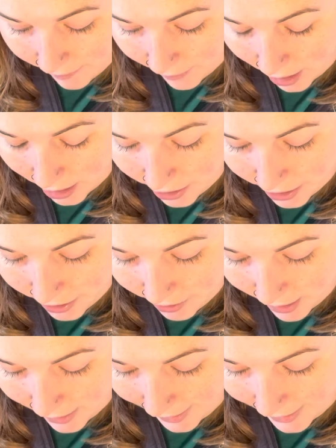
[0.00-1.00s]
longitude
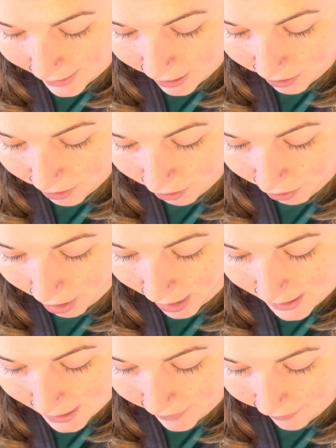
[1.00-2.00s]
and latitude
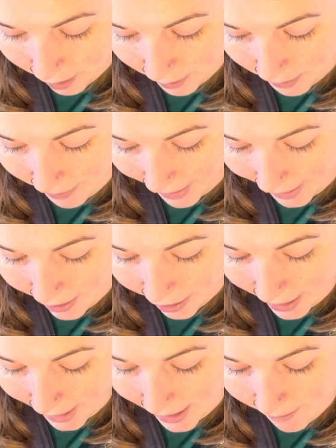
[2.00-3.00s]
cross to form a pattern
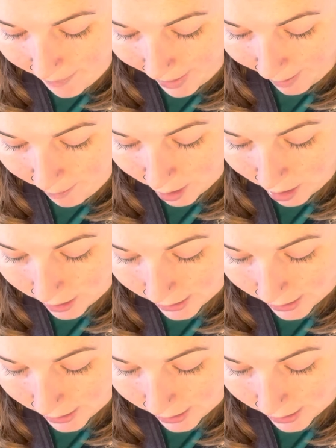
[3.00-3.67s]
on a map called a